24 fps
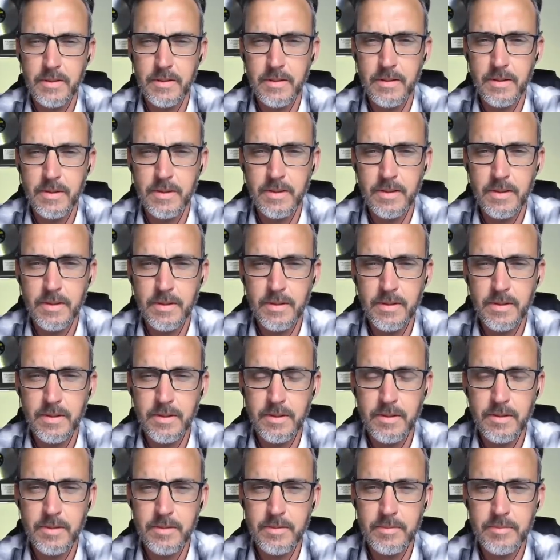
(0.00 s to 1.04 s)

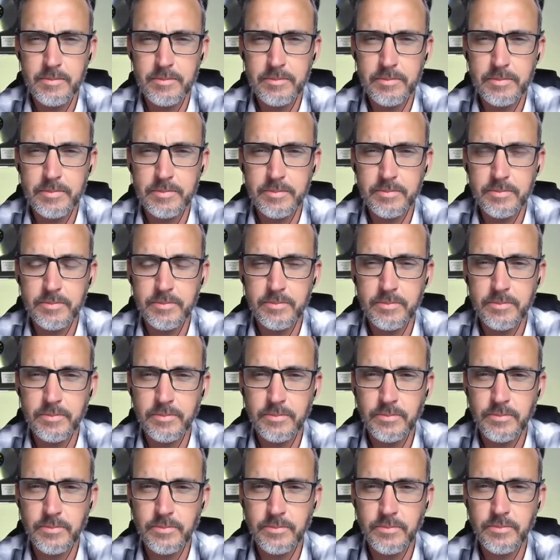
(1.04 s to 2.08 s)

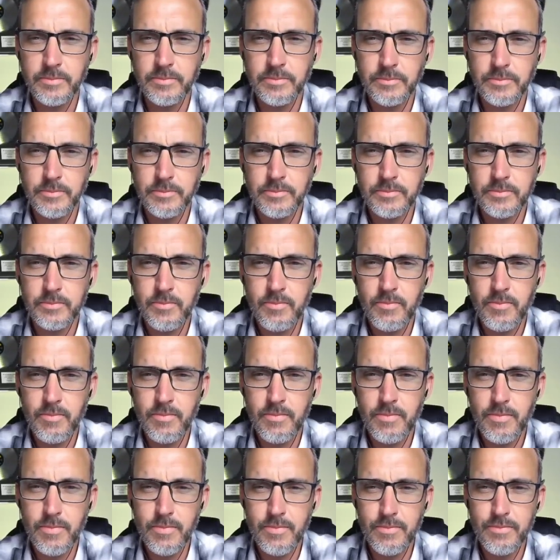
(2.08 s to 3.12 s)

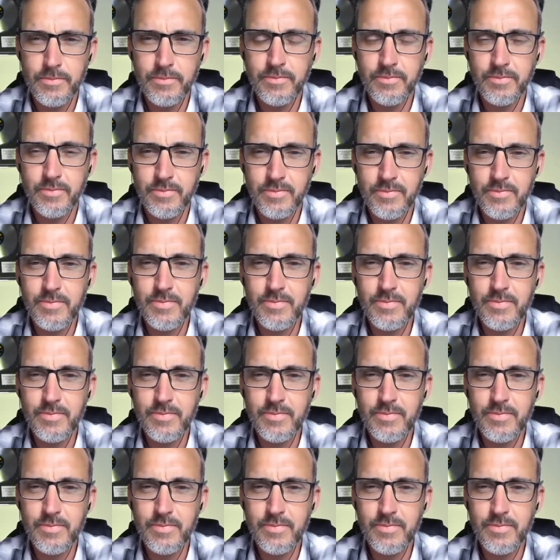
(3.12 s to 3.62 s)
(silent)